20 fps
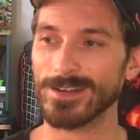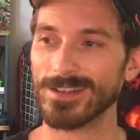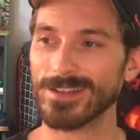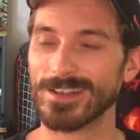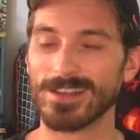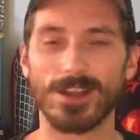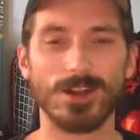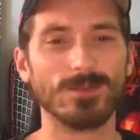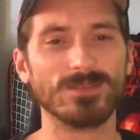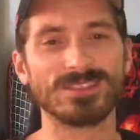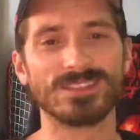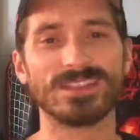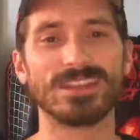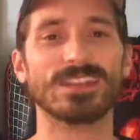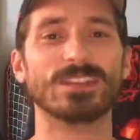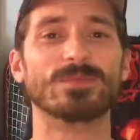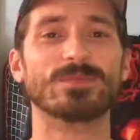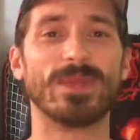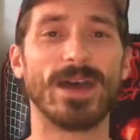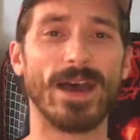Like almost
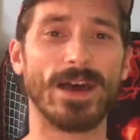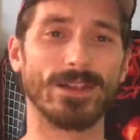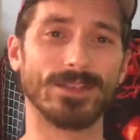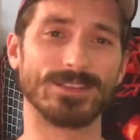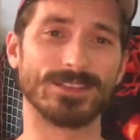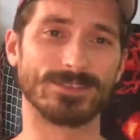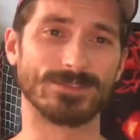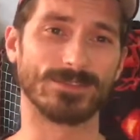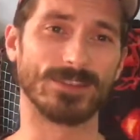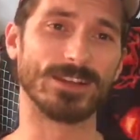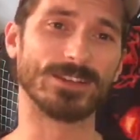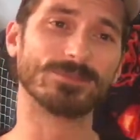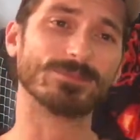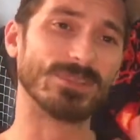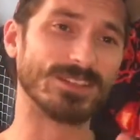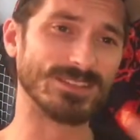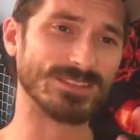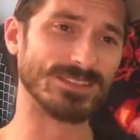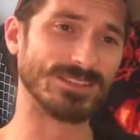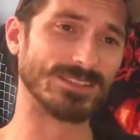imbalance, right?
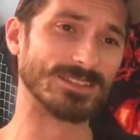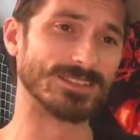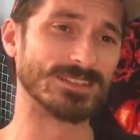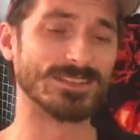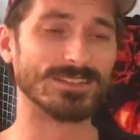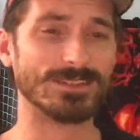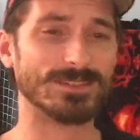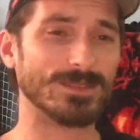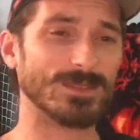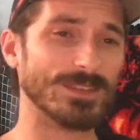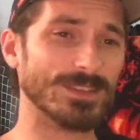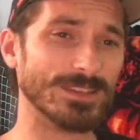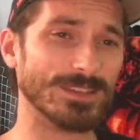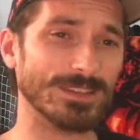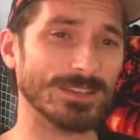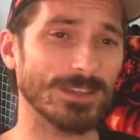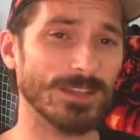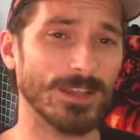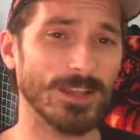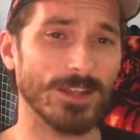Because
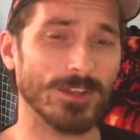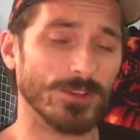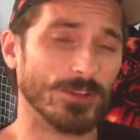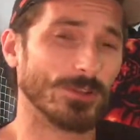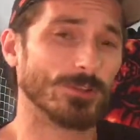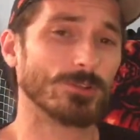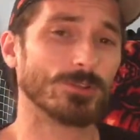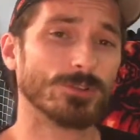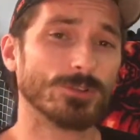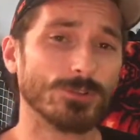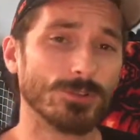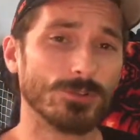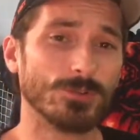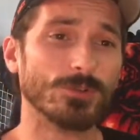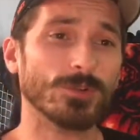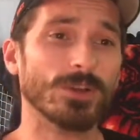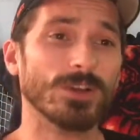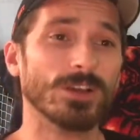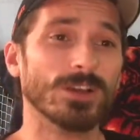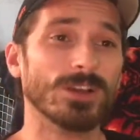the
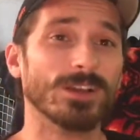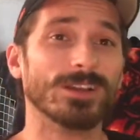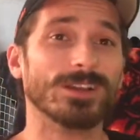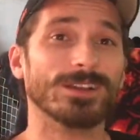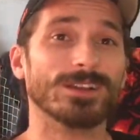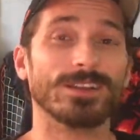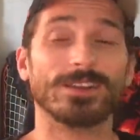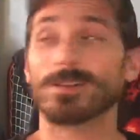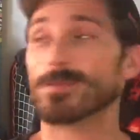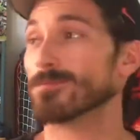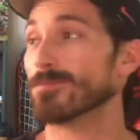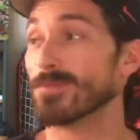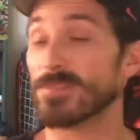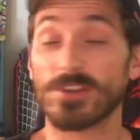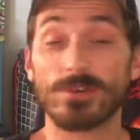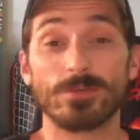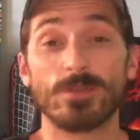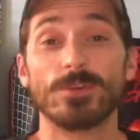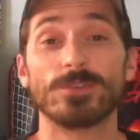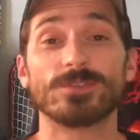crew,
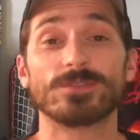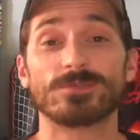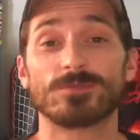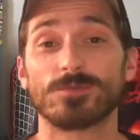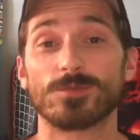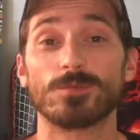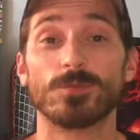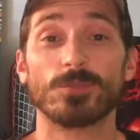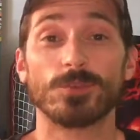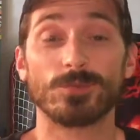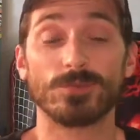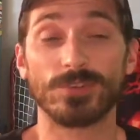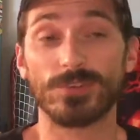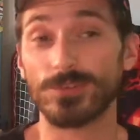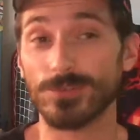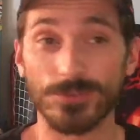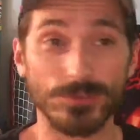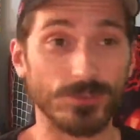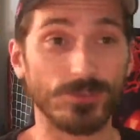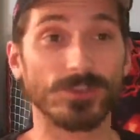their motives were more
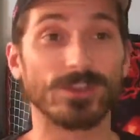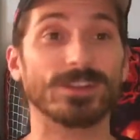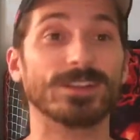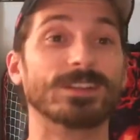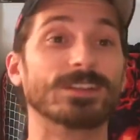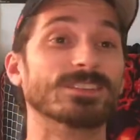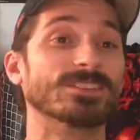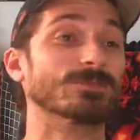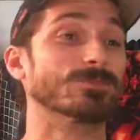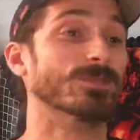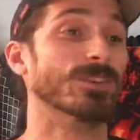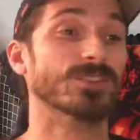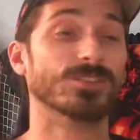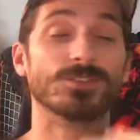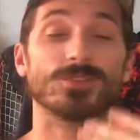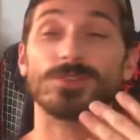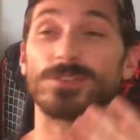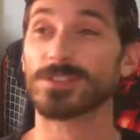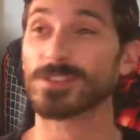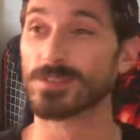pure and they just wanted
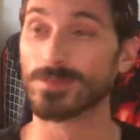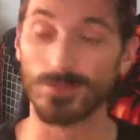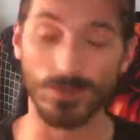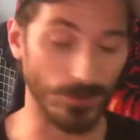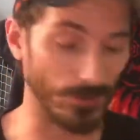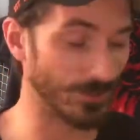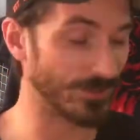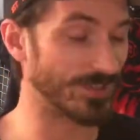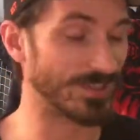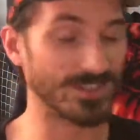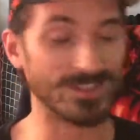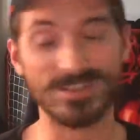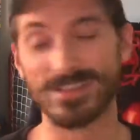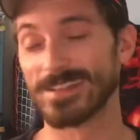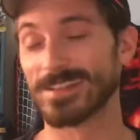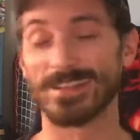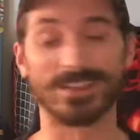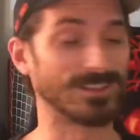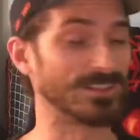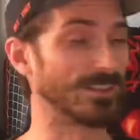to explore things.
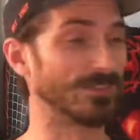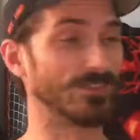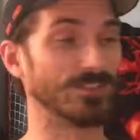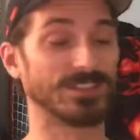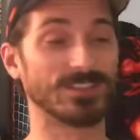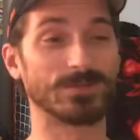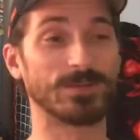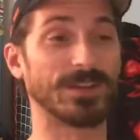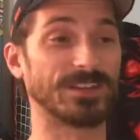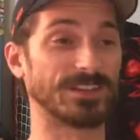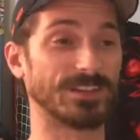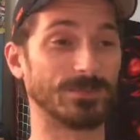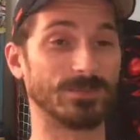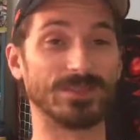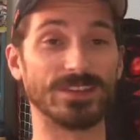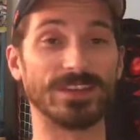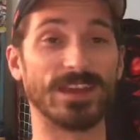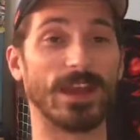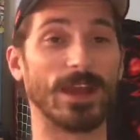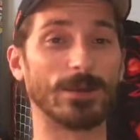They didn't ever expect to
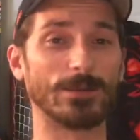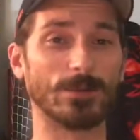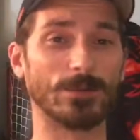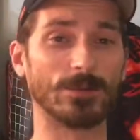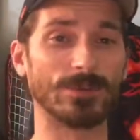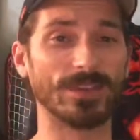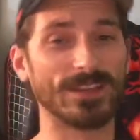be at war.